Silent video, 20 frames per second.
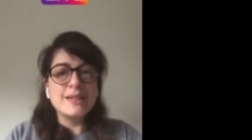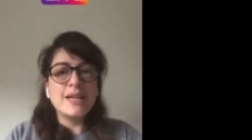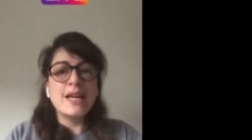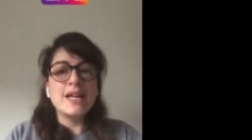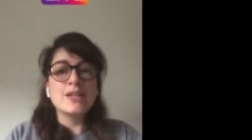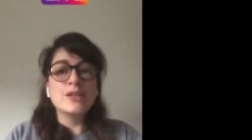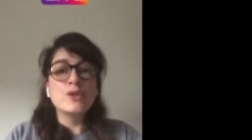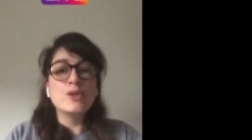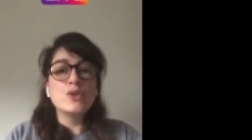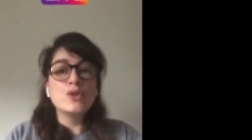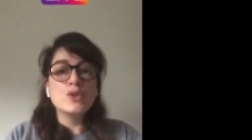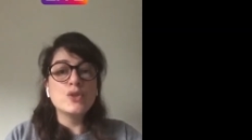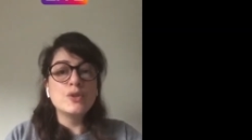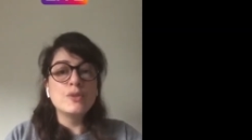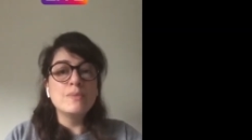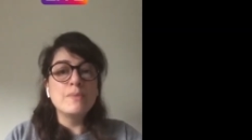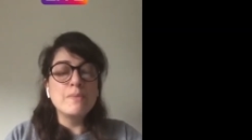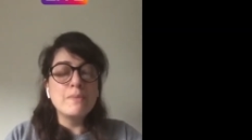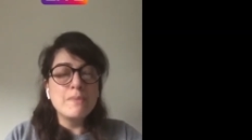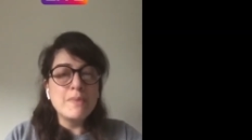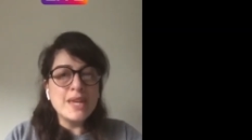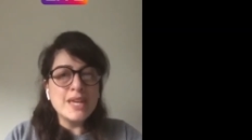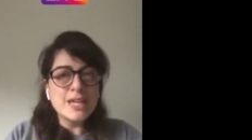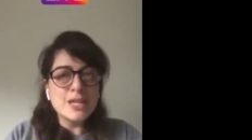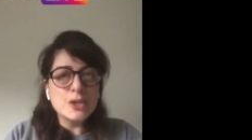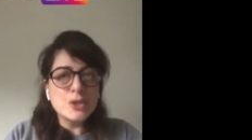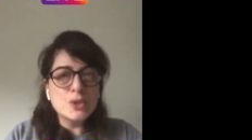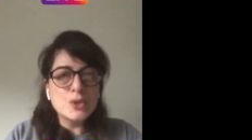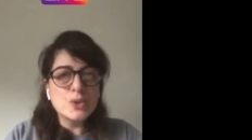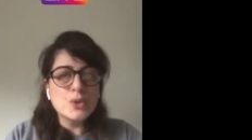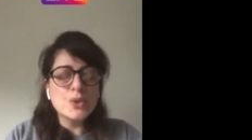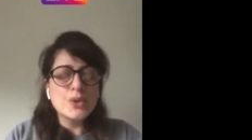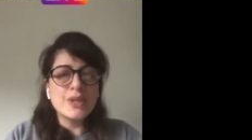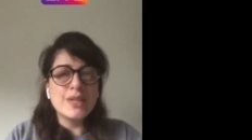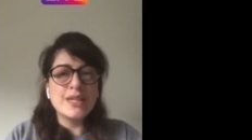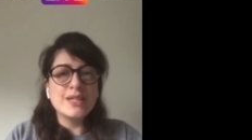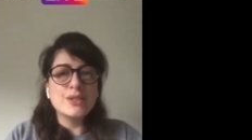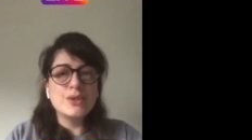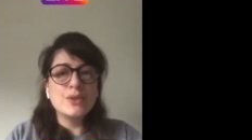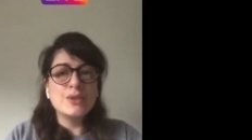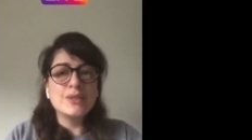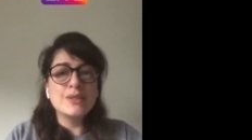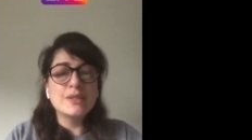and you should make sure that you